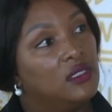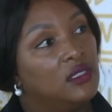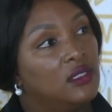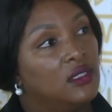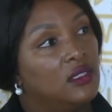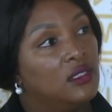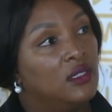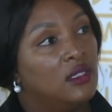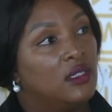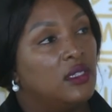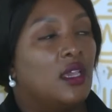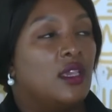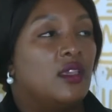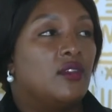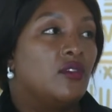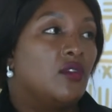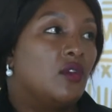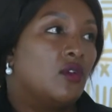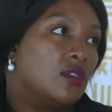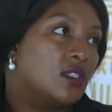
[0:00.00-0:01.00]
okay yeah
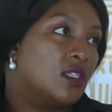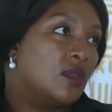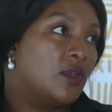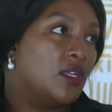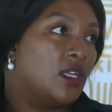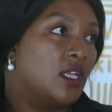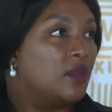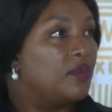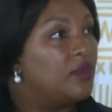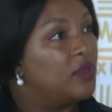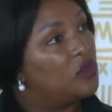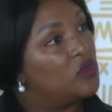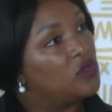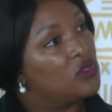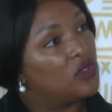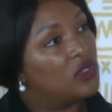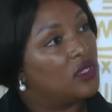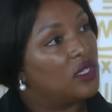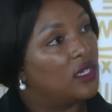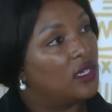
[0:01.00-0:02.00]
if you're someone like me
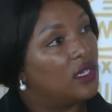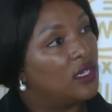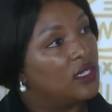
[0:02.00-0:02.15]
who's not that